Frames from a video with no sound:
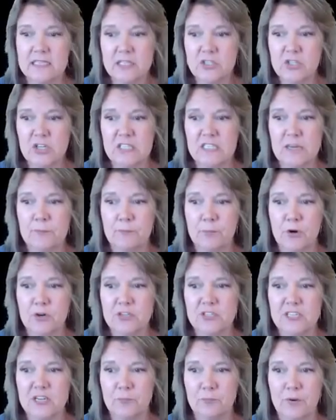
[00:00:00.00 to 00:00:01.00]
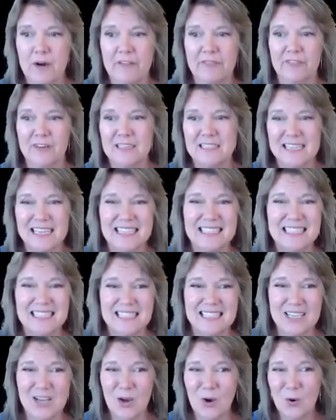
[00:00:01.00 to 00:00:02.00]
is just a personal preference.
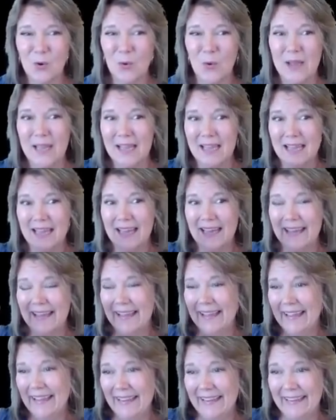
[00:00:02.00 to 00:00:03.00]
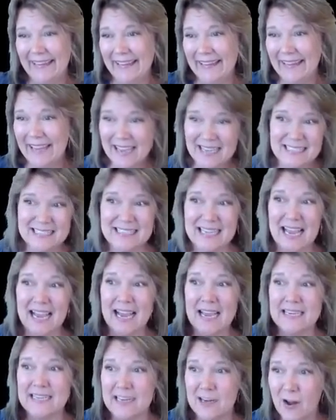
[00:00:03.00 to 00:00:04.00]
So yes,
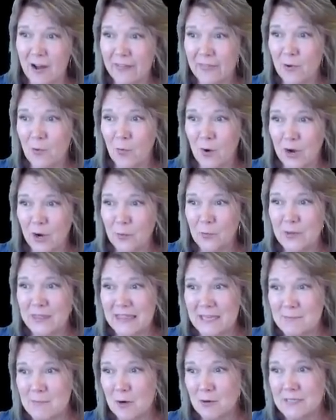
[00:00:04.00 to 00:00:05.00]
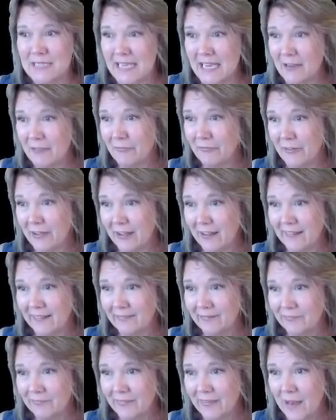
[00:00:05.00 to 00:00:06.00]
I did all the work with the motif
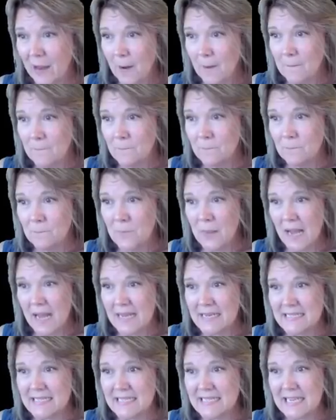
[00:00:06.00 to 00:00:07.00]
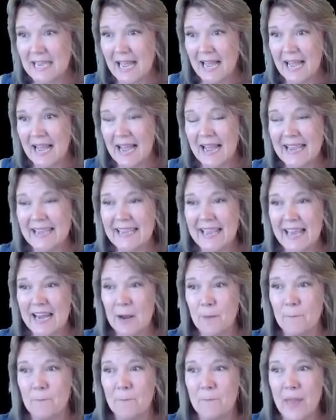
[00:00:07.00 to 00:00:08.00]
fill, but I get
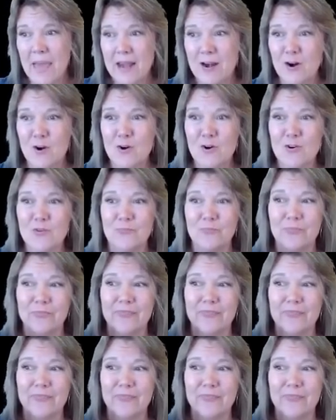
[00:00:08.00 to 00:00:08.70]
a better